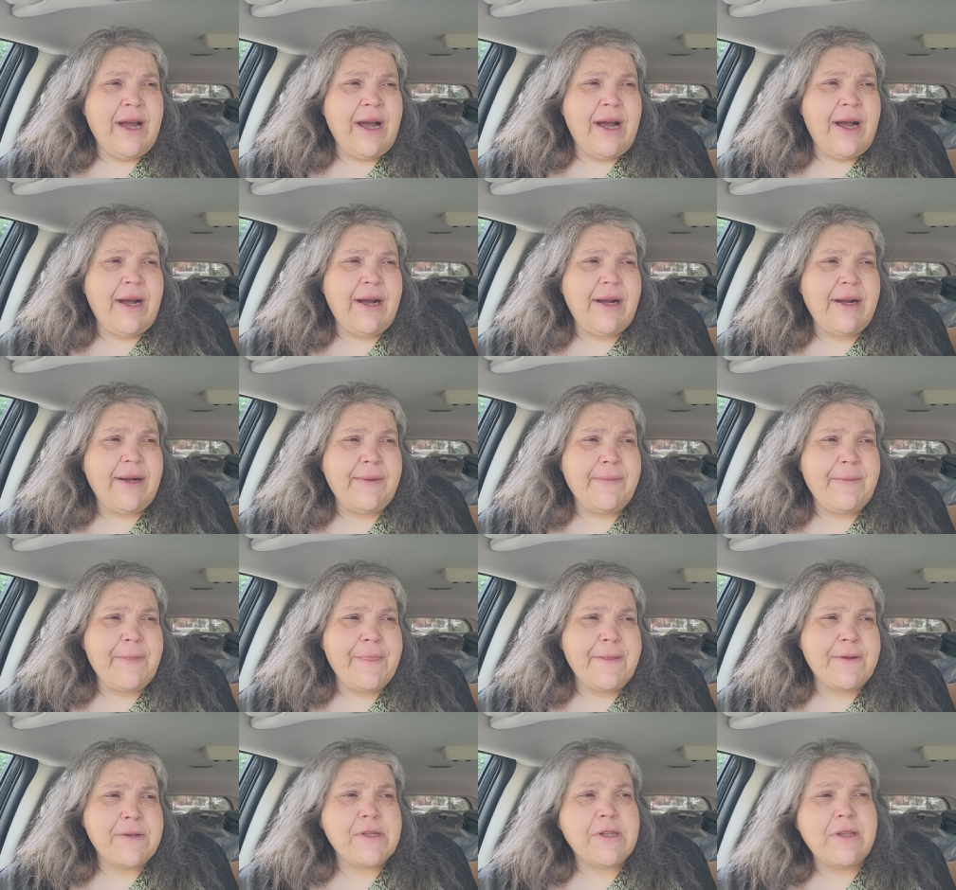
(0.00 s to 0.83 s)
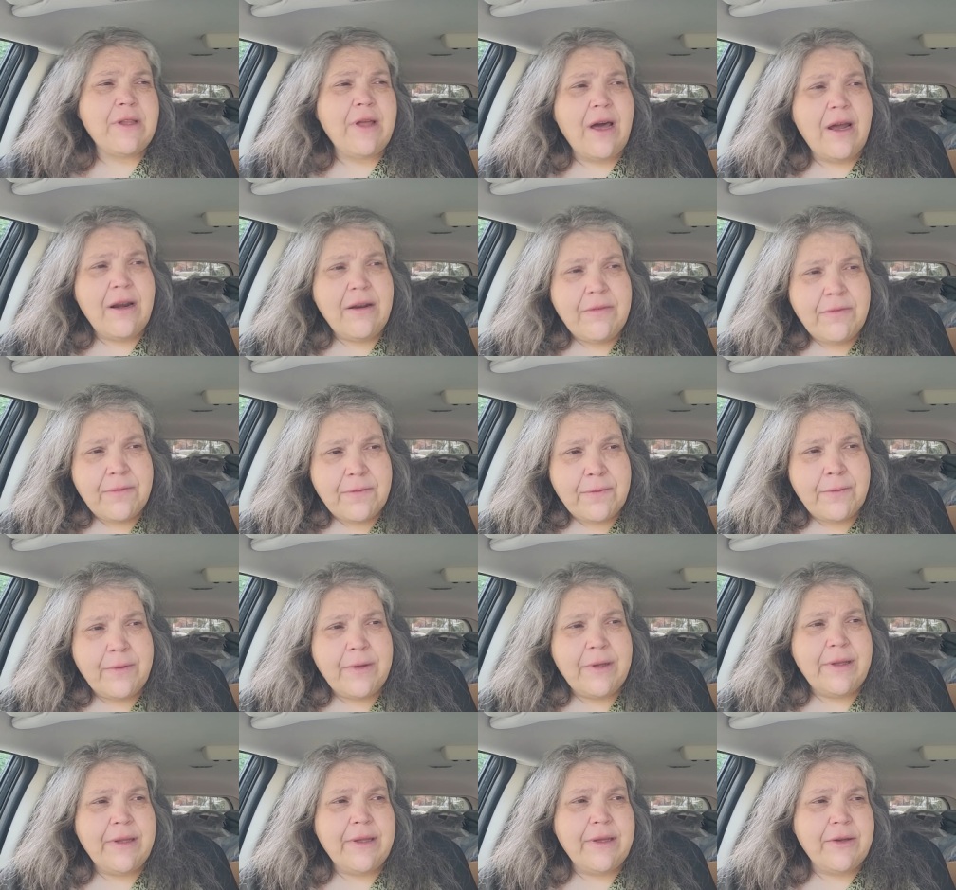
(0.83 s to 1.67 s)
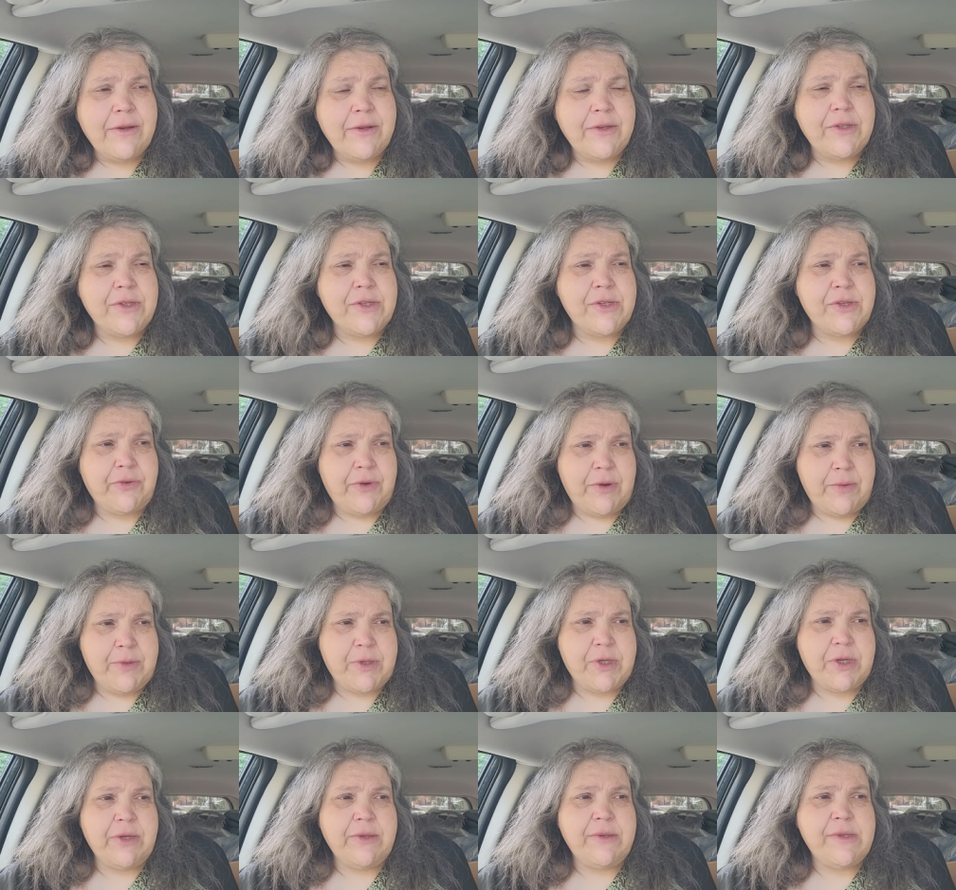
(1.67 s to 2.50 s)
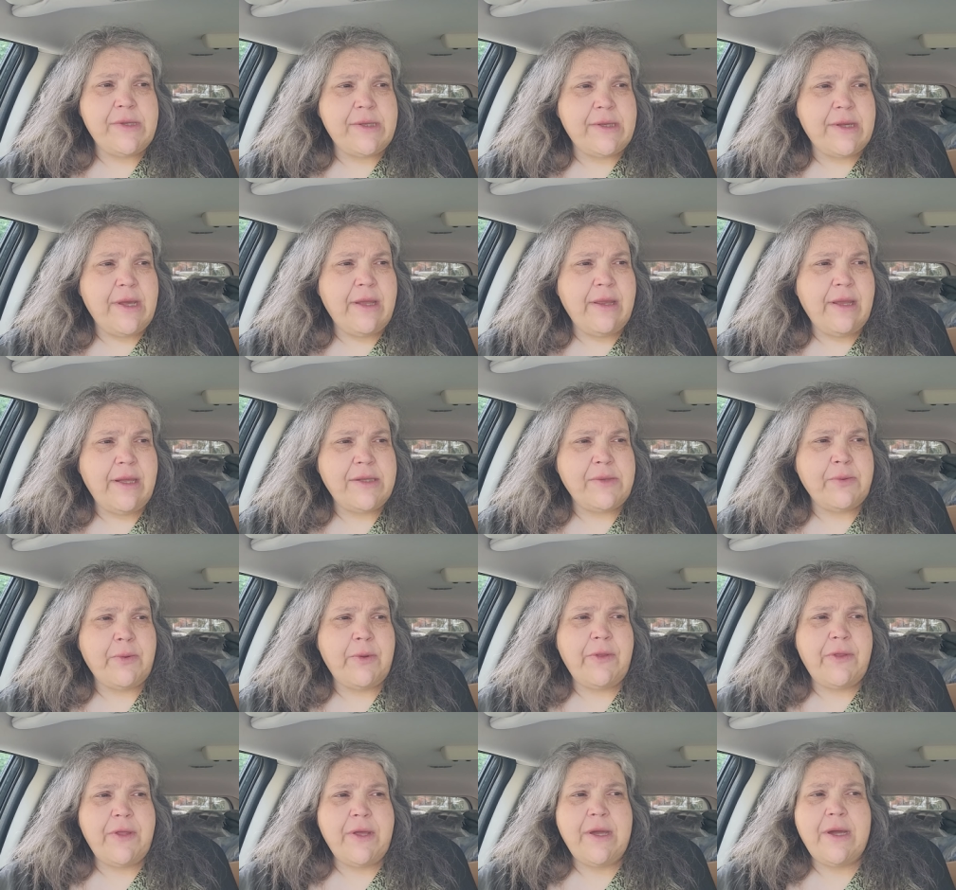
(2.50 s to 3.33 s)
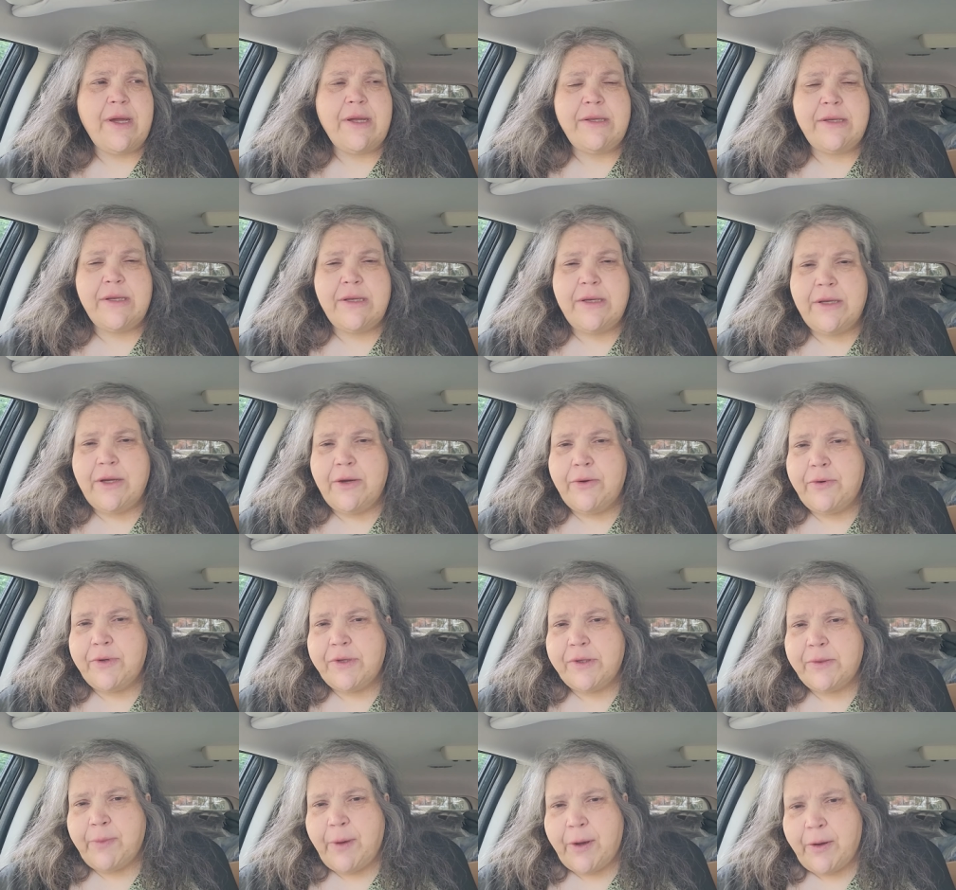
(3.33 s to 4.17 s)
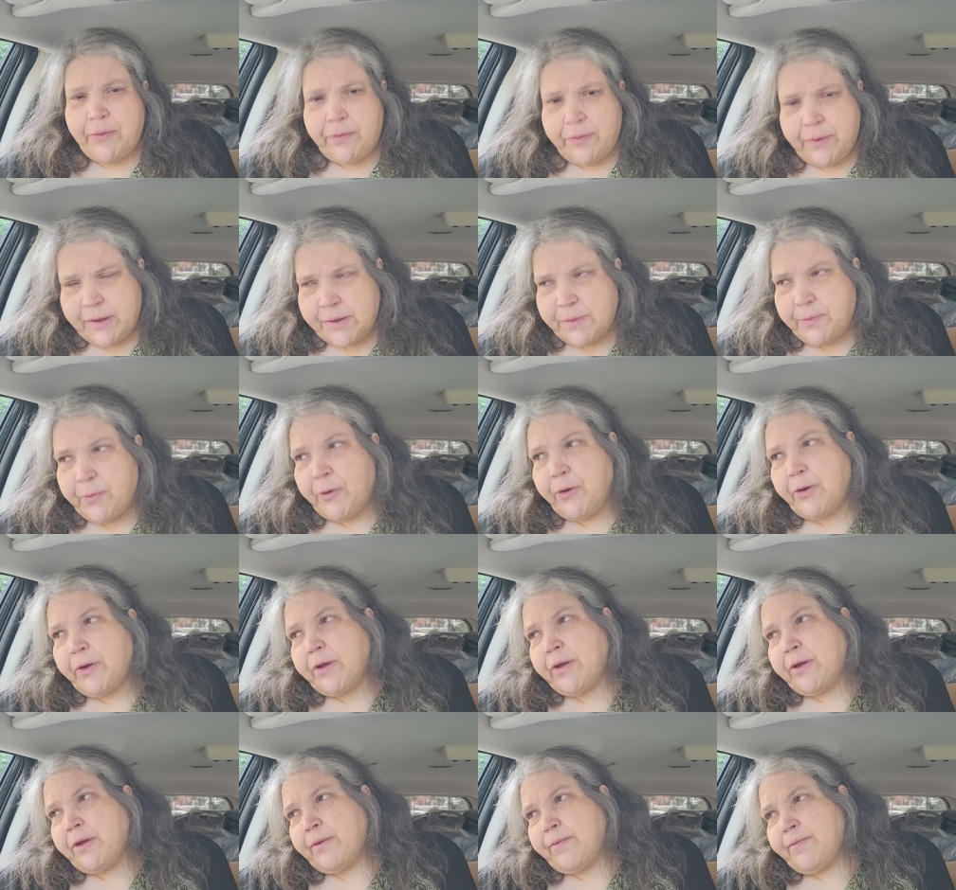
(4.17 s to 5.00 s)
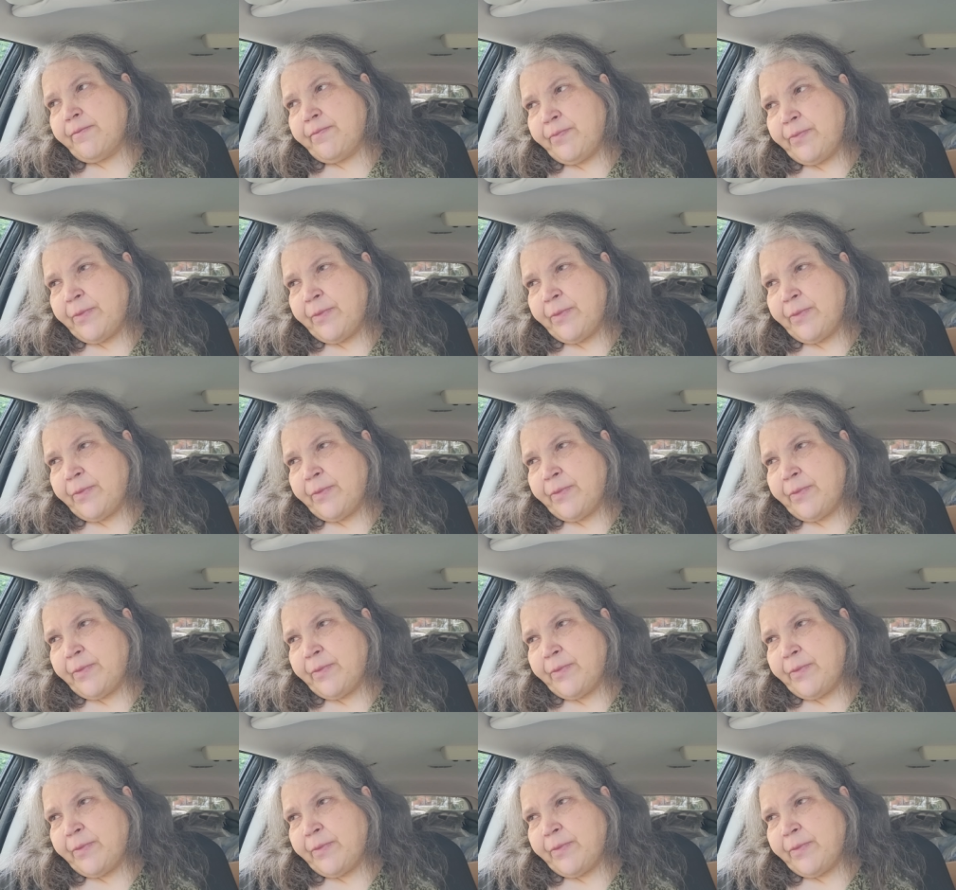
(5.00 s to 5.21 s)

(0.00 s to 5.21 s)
Um, there's a lot of really good descriptions, and that's one thing I did notice about this book.